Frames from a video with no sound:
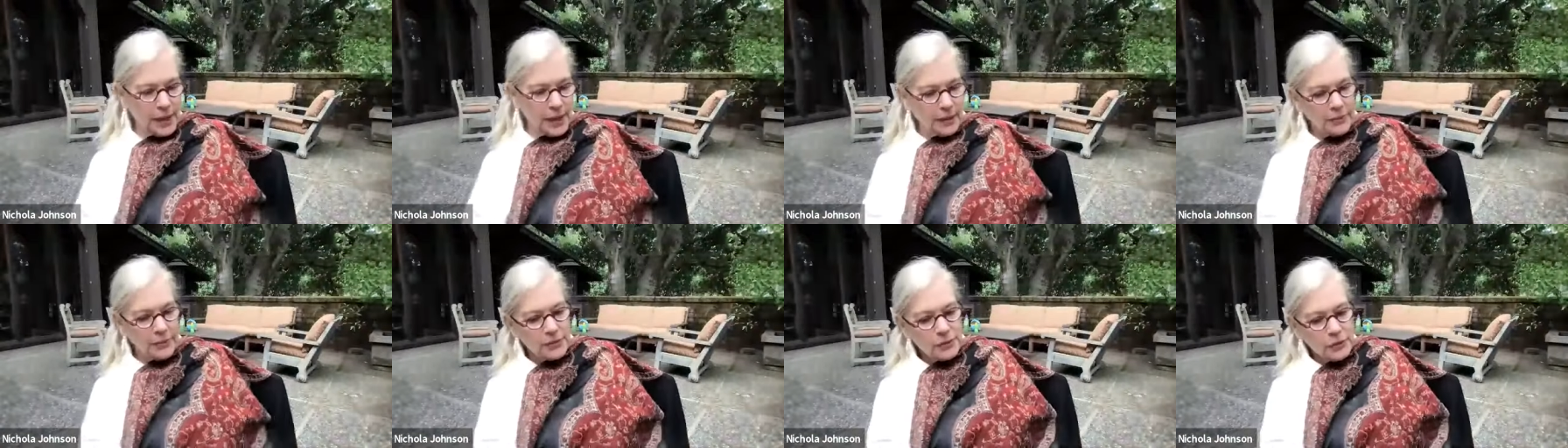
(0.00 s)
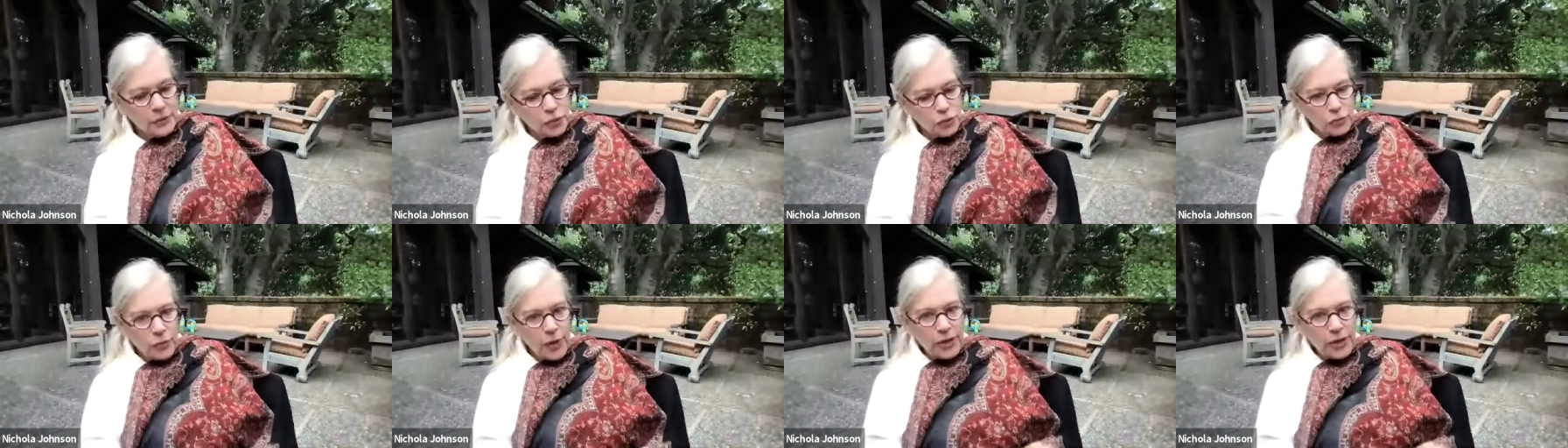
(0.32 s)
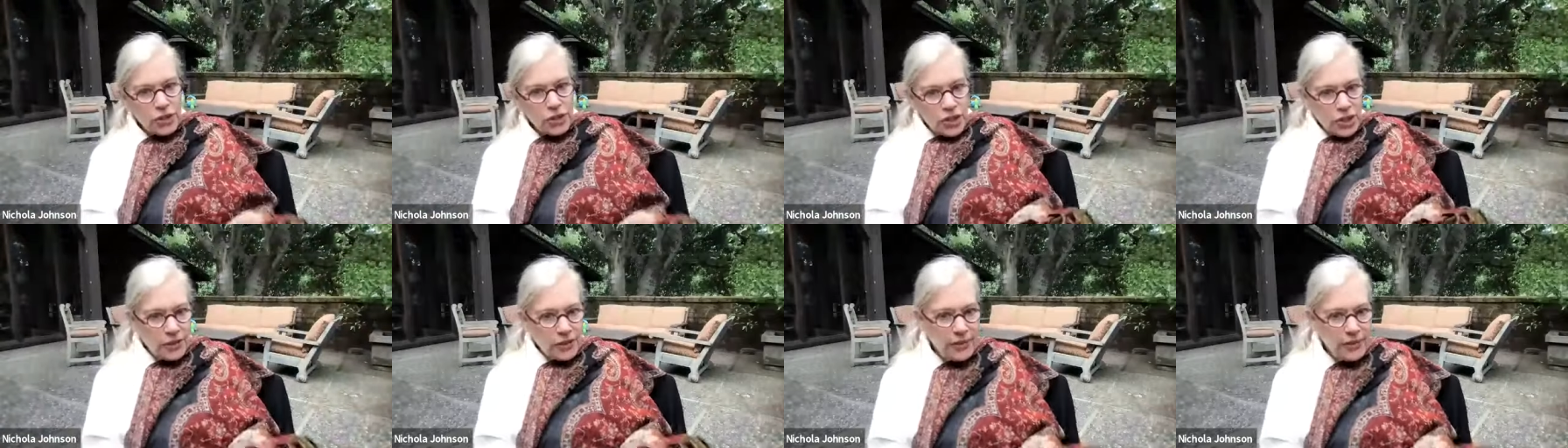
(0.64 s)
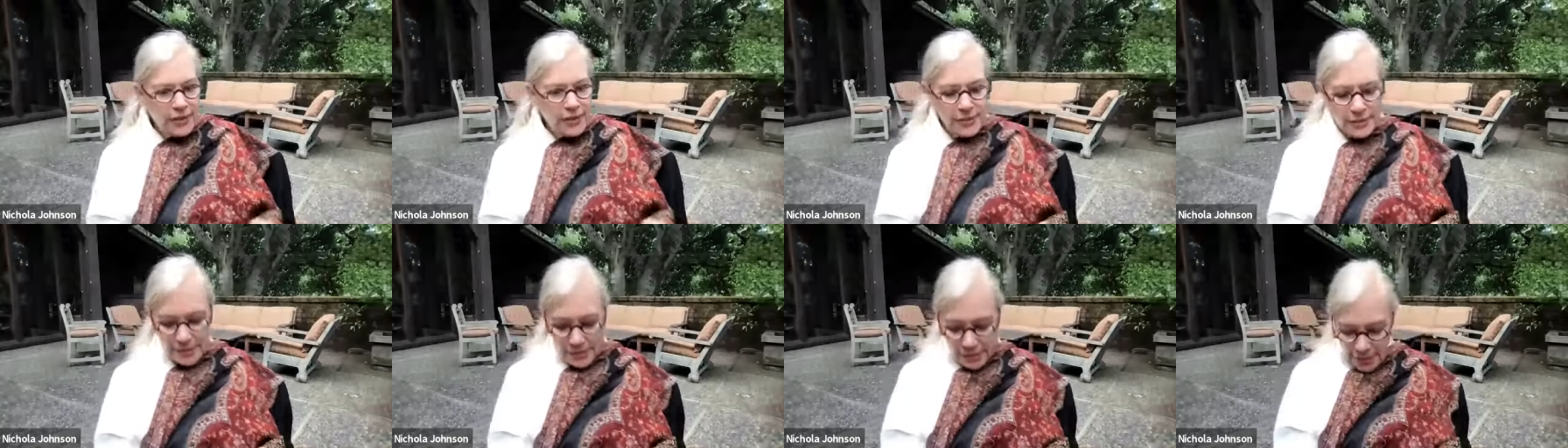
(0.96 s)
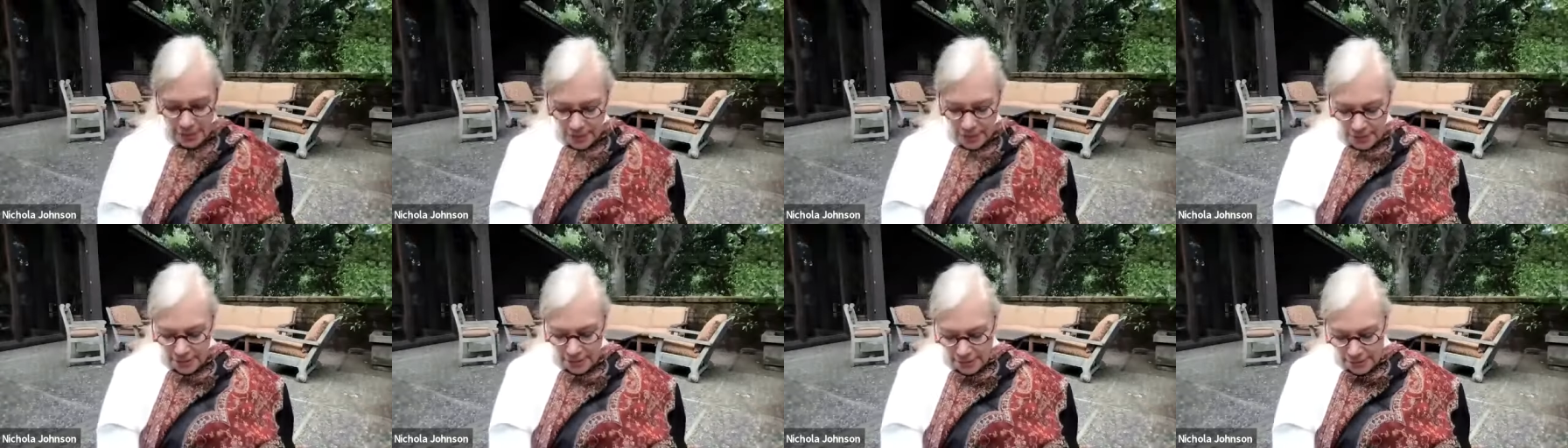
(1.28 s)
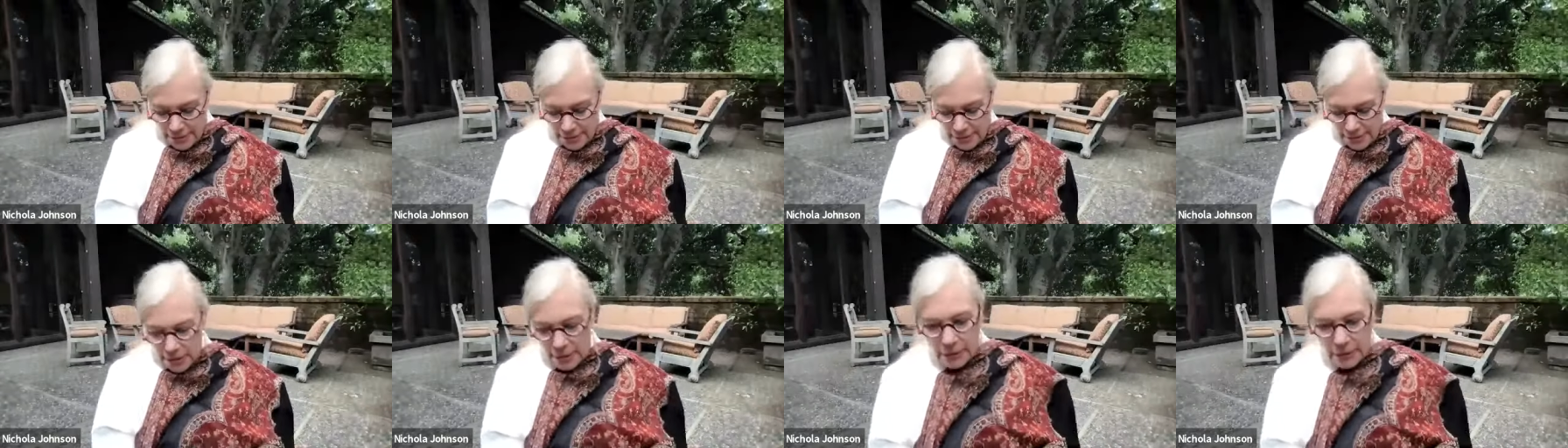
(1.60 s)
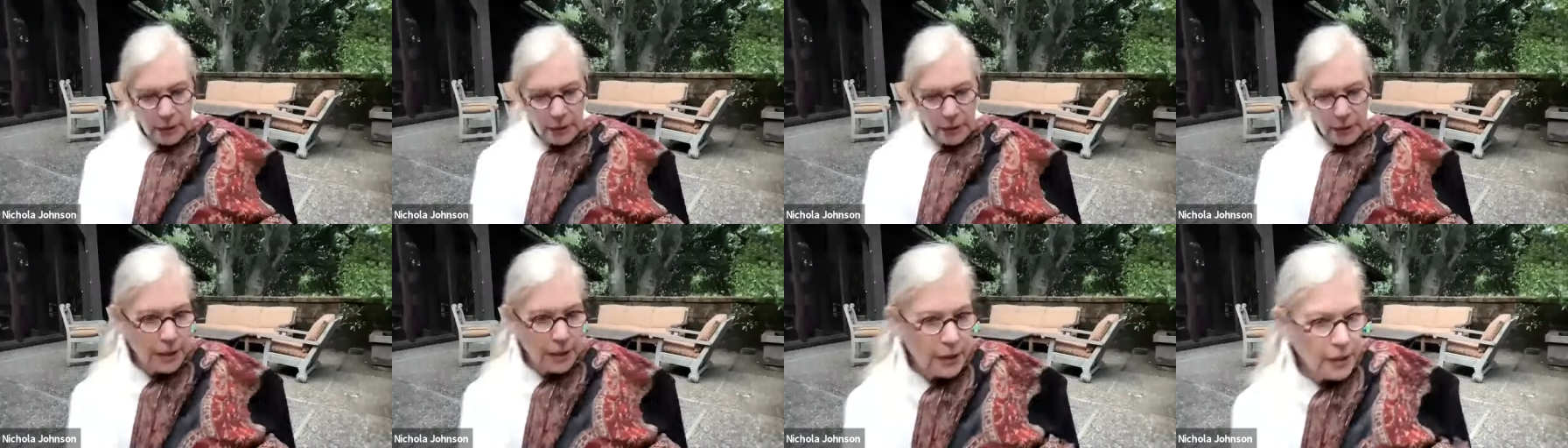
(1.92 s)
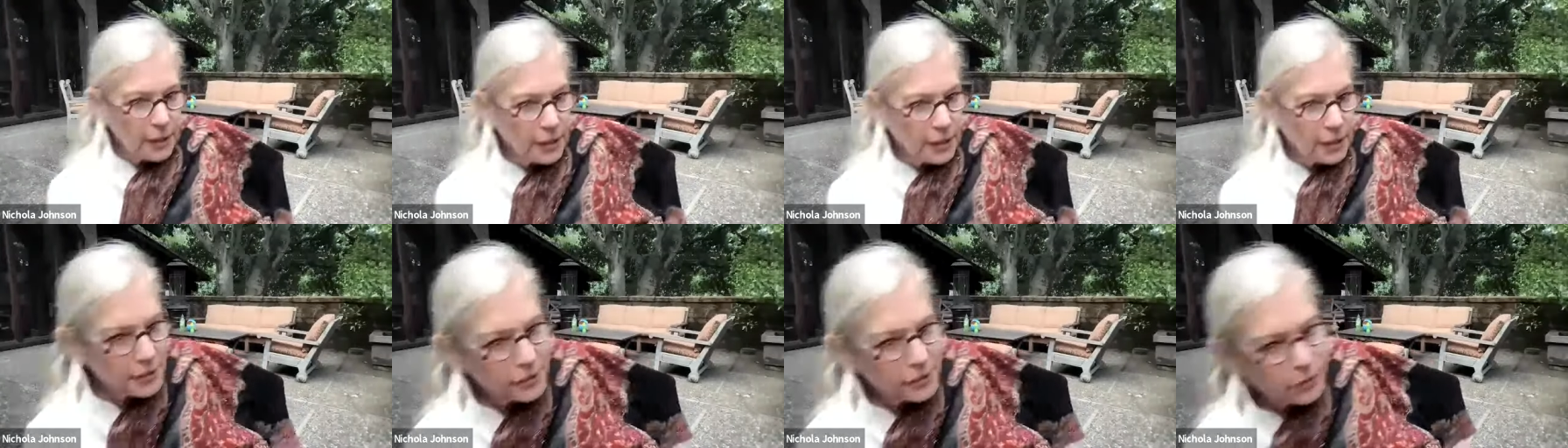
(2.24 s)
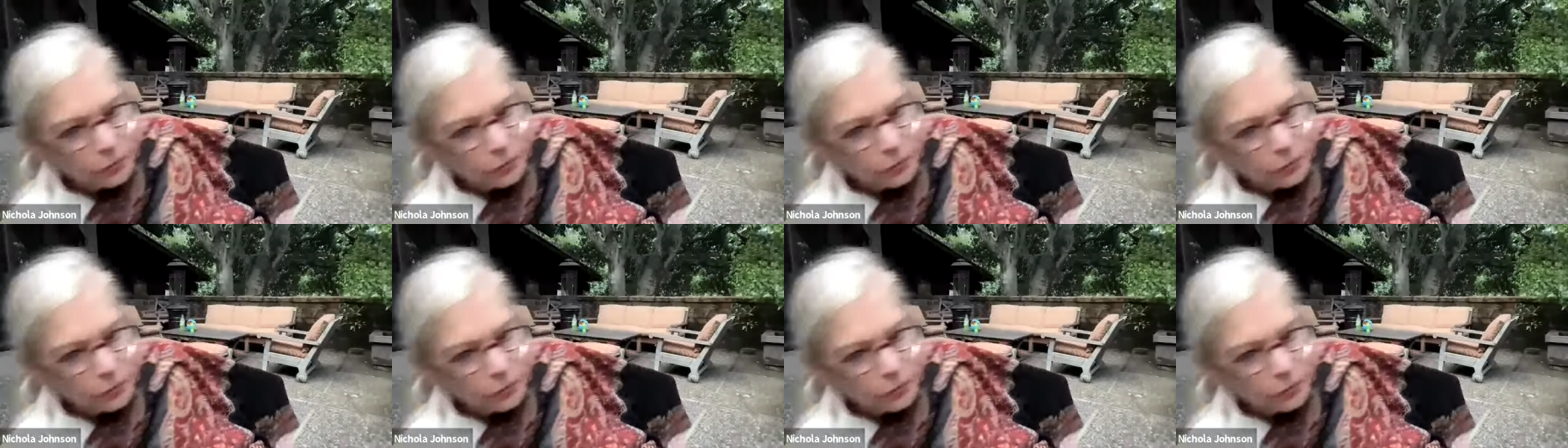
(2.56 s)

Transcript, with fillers: and the stretching that Sidi is leading us